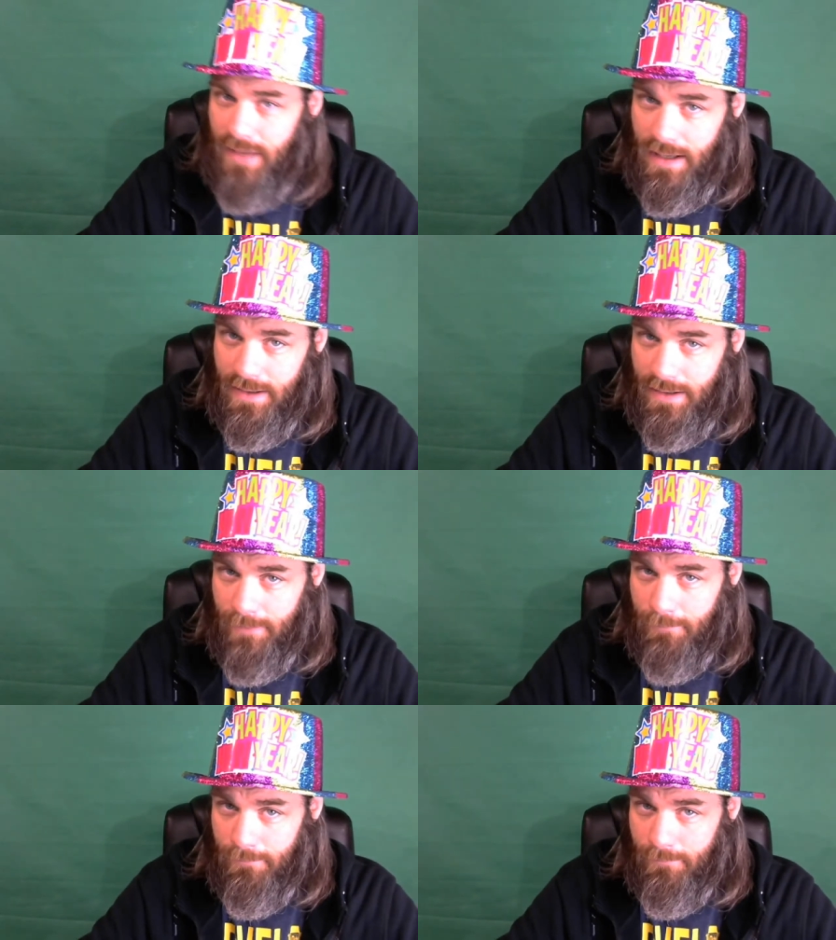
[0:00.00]
I am.
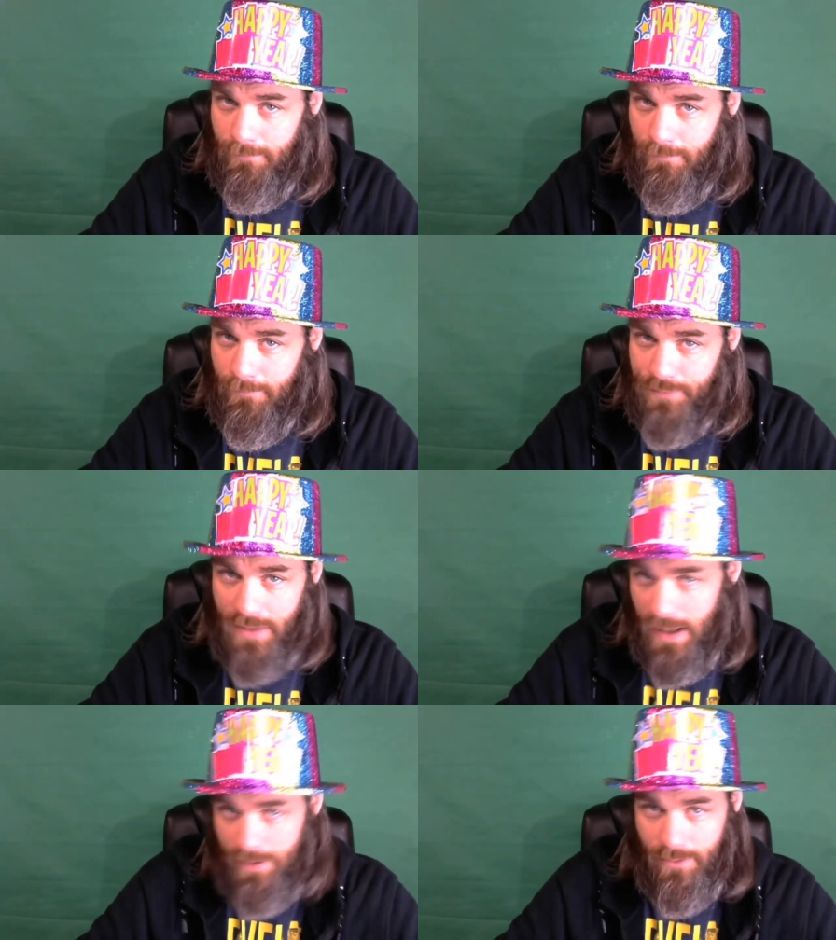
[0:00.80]

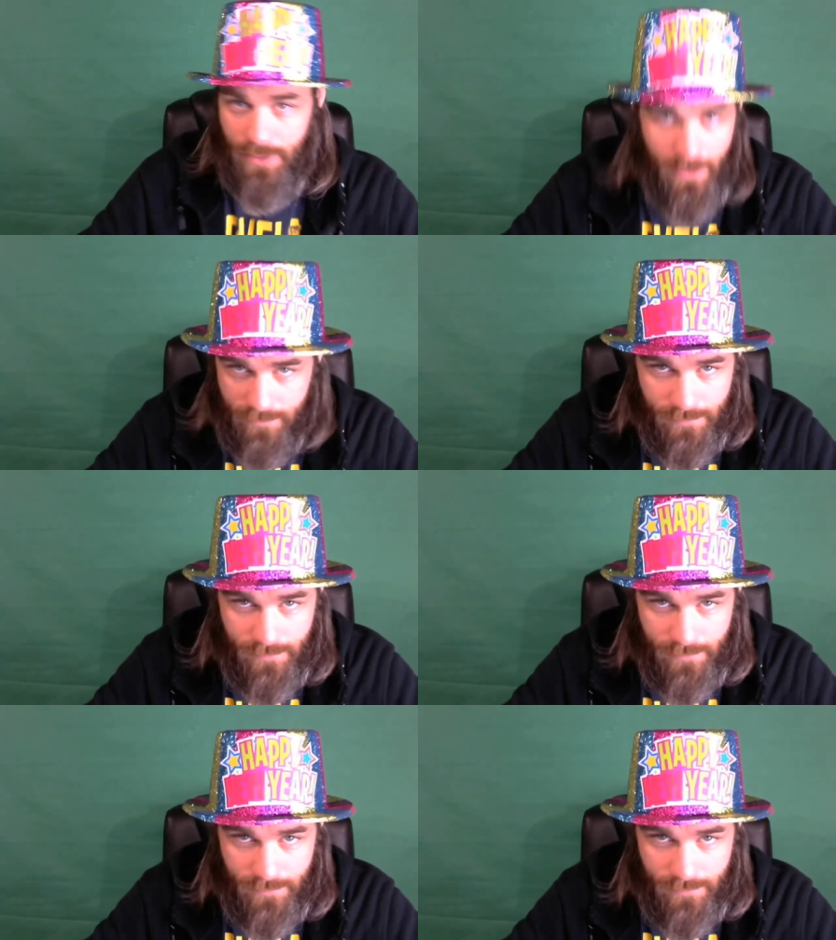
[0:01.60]
I don't know.